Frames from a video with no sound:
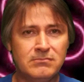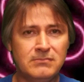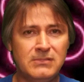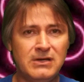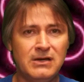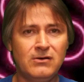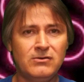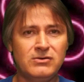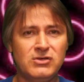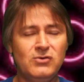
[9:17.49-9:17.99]

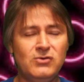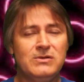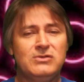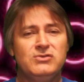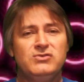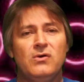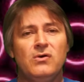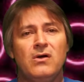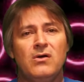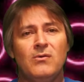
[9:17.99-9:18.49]
You
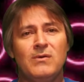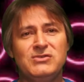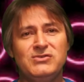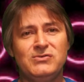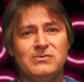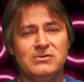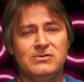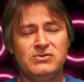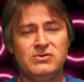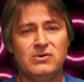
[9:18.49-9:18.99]
enjoy what
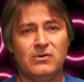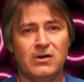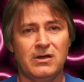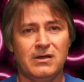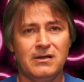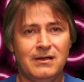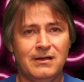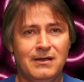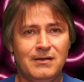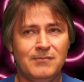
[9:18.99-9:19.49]
you
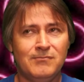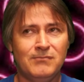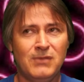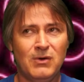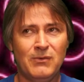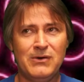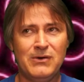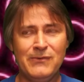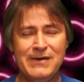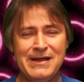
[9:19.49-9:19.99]
enjoy.
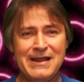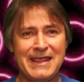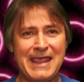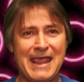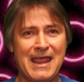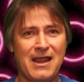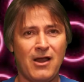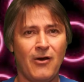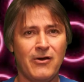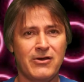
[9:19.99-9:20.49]
But we really
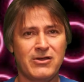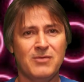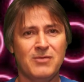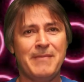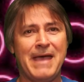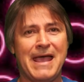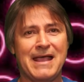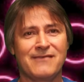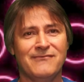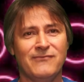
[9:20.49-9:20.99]
can't argue
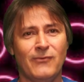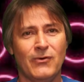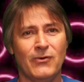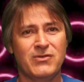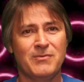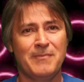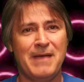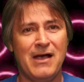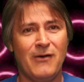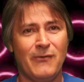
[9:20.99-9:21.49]
back and forth
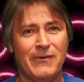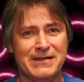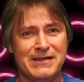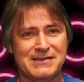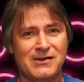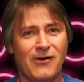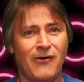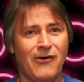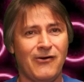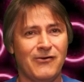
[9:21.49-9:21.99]
about what
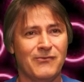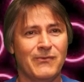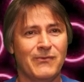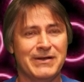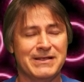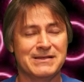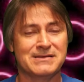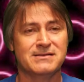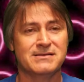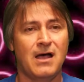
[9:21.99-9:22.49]
is horror and
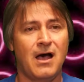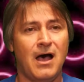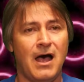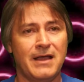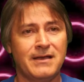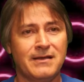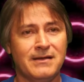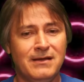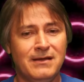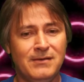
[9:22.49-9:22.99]
what is
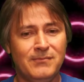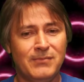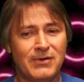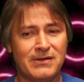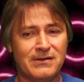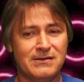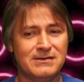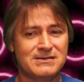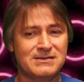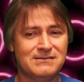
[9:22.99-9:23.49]
not,
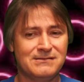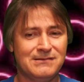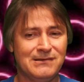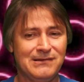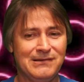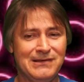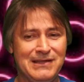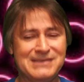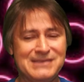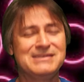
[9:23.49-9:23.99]
because
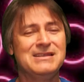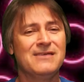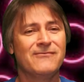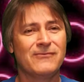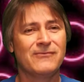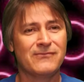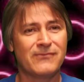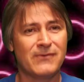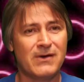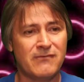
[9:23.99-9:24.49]
it's
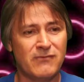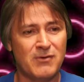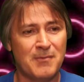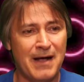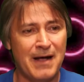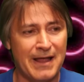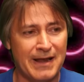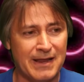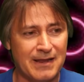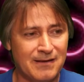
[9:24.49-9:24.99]
different for
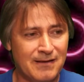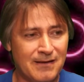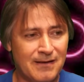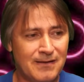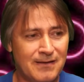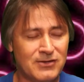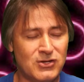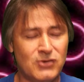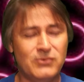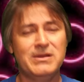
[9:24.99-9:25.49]
everybody.
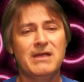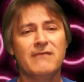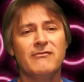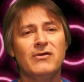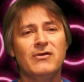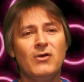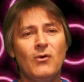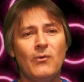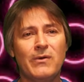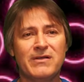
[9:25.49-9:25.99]
You
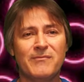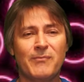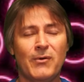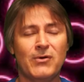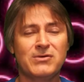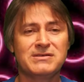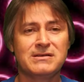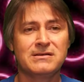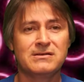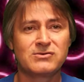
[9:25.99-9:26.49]
never know what a
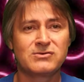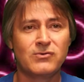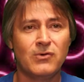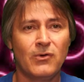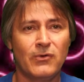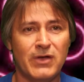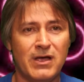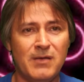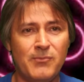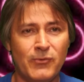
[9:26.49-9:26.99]
person has
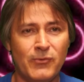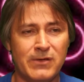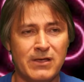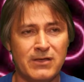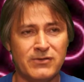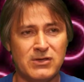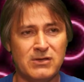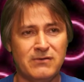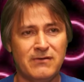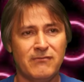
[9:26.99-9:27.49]
grown up
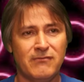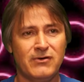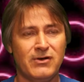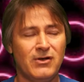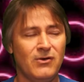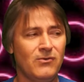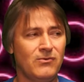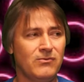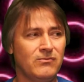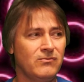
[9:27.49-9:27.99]
with. You never
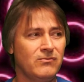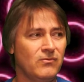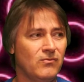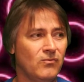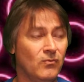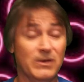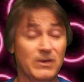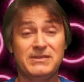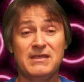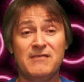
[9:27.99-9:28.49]
know
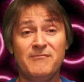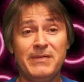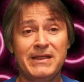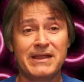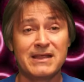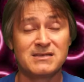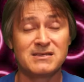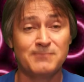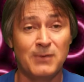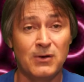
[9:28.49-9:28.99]
what they've been
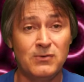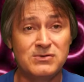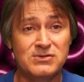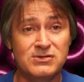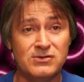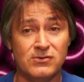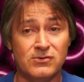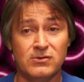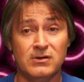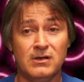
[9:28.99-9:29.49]
exposed
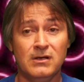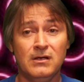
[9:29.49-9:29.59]
to.